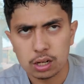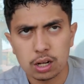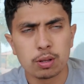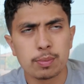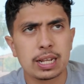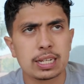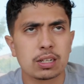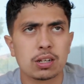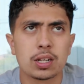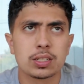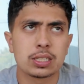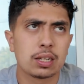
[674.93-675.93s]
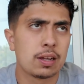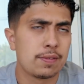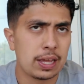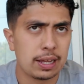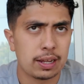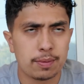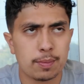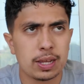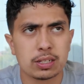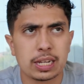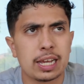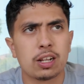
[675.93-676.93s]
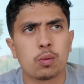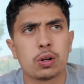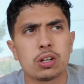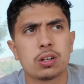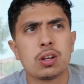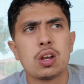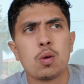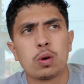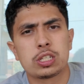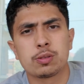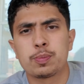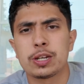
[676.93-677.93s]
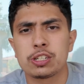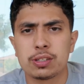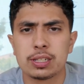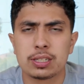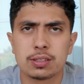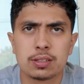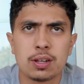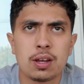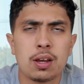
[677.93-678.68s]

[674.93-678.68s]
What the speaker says: come to me, and if they came to me, I'll say, hey, look, what are some specialist